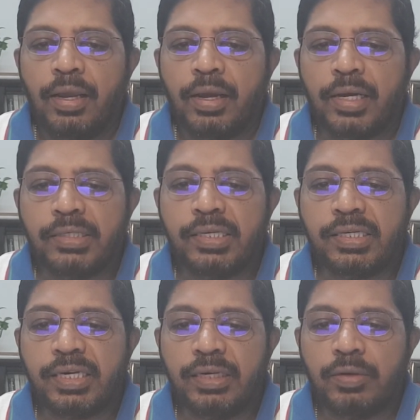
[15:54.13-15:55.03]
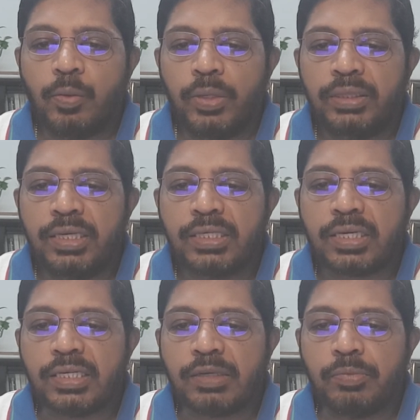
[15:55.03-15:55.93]
Consistent with this
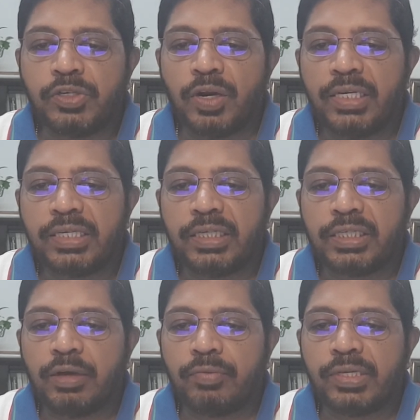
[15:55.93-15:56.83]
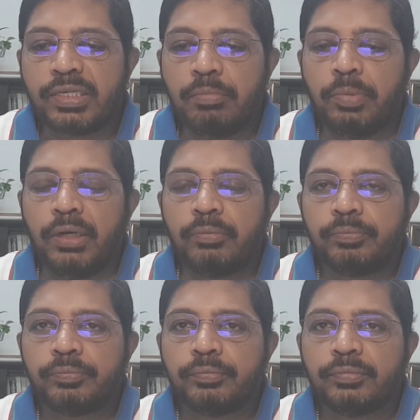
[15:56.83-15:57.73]
conceptualization of the symbol,
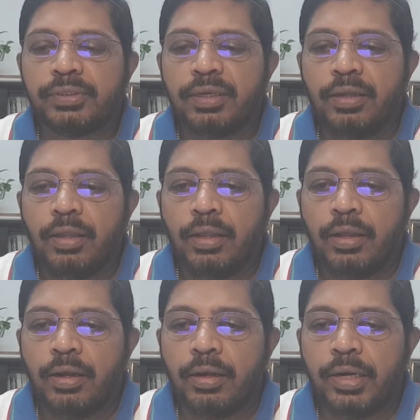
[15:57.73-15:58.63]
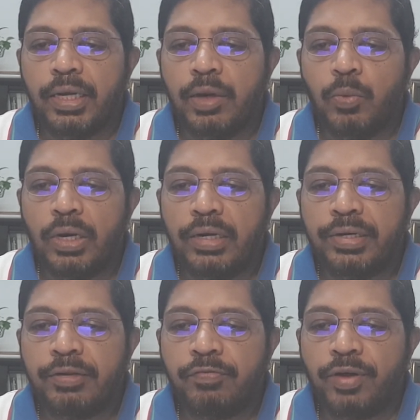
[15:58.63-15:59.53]
Ricoeur will
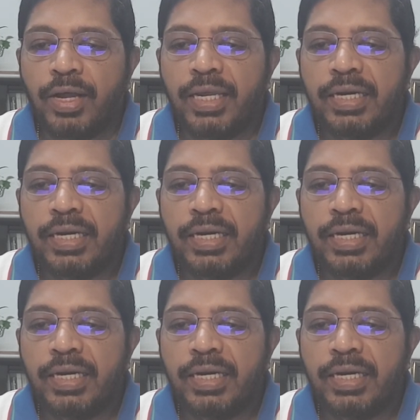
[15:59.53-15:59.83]
define